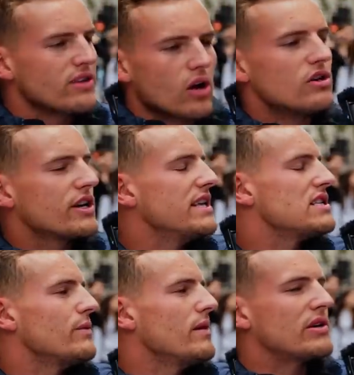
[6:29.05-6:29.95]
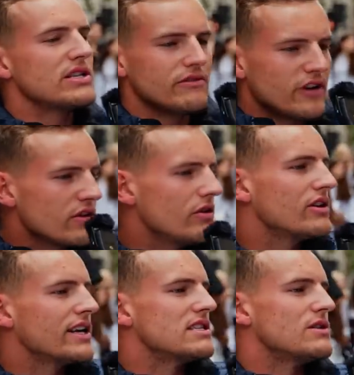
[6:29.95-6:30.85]
I don't look into it because if I do
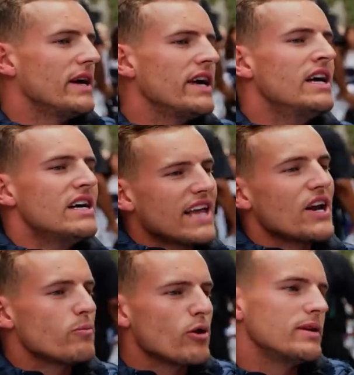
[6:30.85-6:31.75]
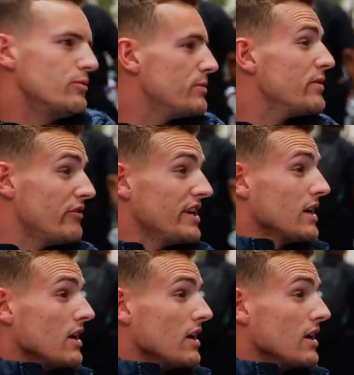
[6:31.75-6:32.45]
look into it, then I probably would be vegan.